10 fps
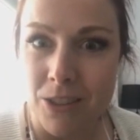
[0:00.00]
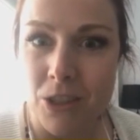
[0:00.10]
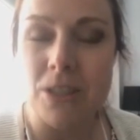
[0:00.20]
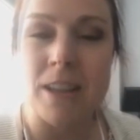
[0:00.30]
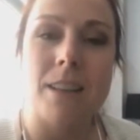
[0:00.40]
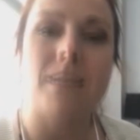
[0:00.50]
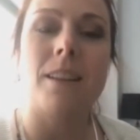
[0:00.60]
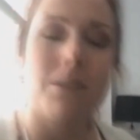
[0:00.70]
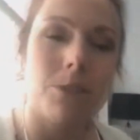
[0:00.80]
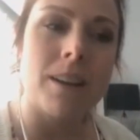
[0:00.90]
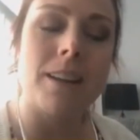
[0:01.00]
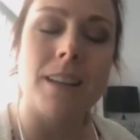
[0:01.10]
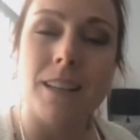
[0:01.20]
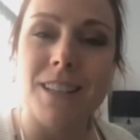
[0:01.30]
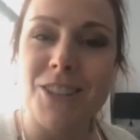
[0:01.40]
She just has a life-threatening
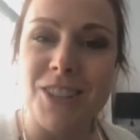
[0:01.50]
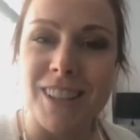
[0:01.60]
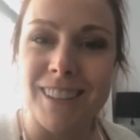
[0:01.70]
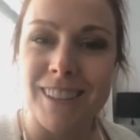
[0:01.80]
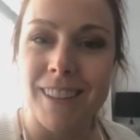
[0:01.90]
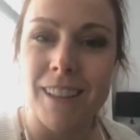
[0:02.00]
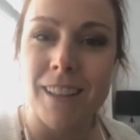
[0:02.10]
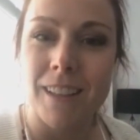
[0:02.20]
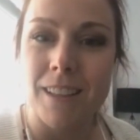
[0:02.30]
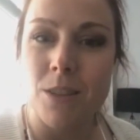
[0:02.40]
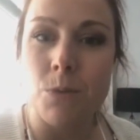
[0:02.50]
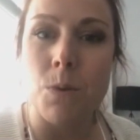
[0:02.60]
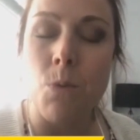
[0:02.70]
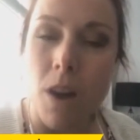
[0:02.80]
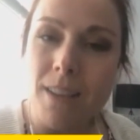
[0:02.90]
condition. So we
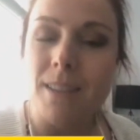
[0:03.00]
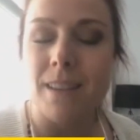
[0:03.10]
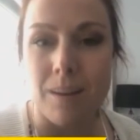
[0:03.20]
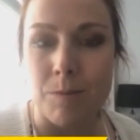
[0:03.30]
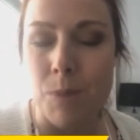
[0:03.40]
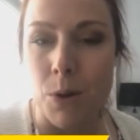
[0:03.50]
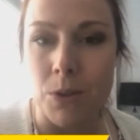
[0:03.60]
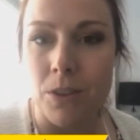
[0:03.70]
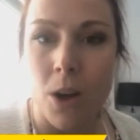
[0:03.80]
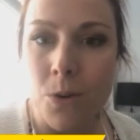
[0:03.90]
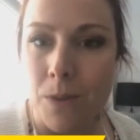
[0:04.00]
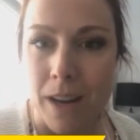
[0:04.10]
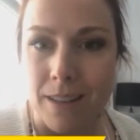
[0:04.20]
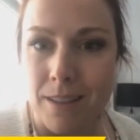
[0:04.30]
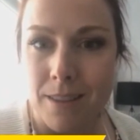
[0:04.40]
want to save both,
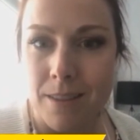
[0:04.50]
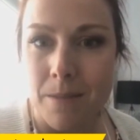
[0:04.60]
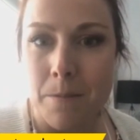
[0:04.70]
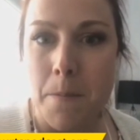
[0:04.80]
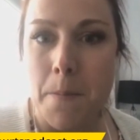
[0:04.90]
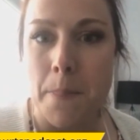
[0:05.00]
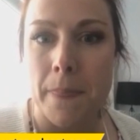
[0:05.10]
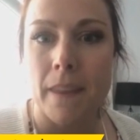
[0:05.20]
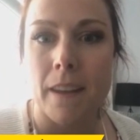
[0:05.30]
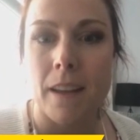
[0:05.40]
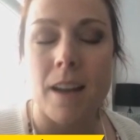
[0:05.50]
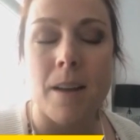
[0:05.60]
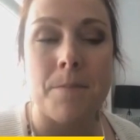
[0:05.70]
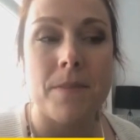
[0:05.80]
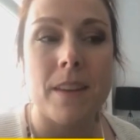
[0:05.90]
always,
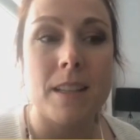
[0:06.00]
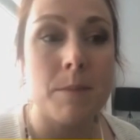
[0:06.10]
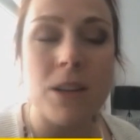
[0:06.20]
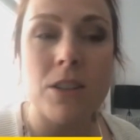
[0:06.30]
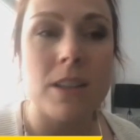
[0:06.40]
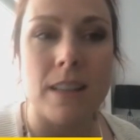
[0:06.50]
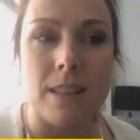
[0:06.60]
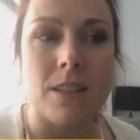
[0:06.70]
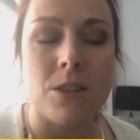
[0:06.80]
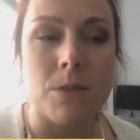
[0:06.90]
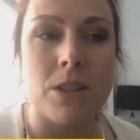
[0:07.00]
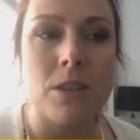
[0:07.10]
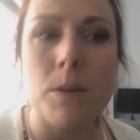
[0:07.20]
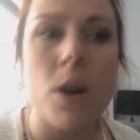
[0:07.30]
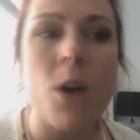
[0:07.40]
especially in these
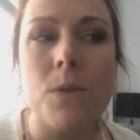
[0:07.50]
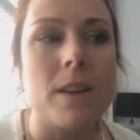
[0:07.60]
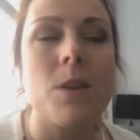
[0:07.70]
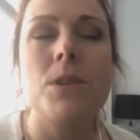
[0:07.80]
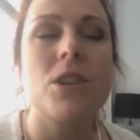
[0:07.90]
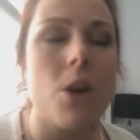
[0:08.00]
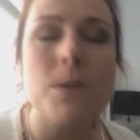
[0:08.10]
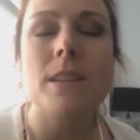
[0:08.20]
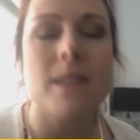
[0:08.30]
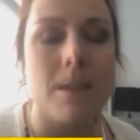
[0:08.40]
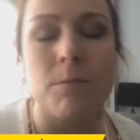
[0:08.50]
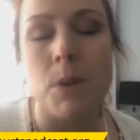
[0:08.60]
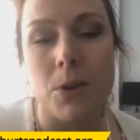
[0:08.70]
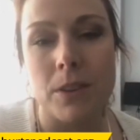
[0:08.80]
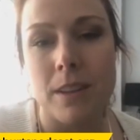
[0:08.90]
situations, but we should always save
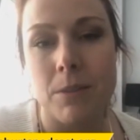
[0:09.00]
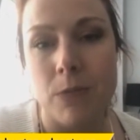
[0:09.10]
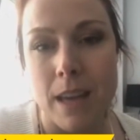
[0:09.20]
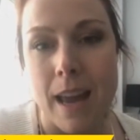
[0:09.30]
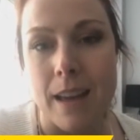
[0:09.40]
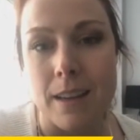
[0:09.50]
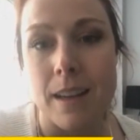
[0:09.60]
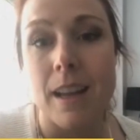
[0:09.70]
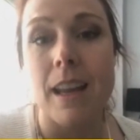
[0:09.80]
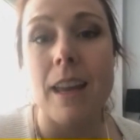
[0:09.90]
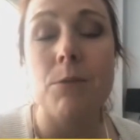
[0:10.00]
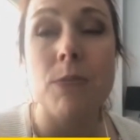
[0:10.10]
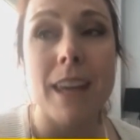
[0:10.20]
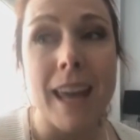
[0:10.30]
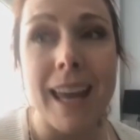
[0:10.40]
both if we can. If we
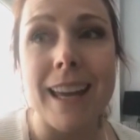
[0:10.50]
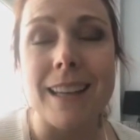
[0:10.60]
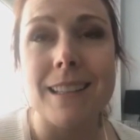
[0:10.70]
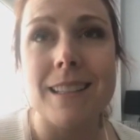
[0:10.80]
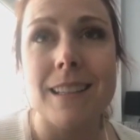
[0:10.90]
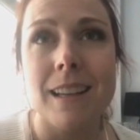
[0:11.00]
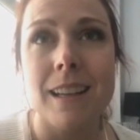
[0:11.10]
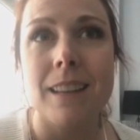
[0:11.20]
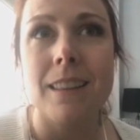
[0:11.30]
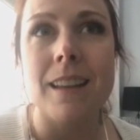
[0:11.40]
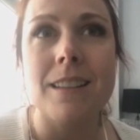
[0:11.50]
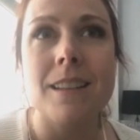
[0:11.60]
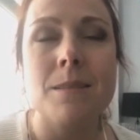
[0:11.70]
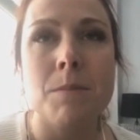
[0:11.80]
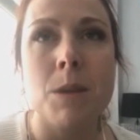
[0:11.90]
can't, that
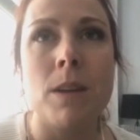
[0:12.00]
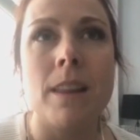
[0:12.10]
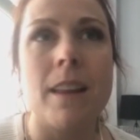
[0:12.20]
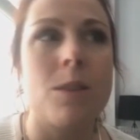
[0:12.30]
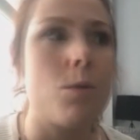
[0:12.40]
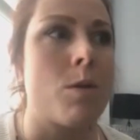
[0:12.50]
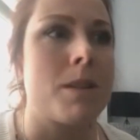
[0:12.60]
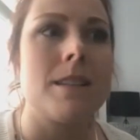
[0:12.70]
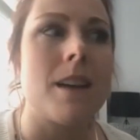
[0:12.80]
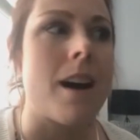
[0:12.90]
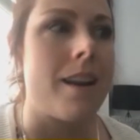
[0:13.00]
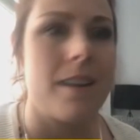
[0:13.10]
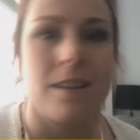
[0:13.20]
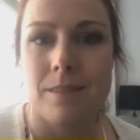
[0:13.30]
doesn't mean we let the woman die.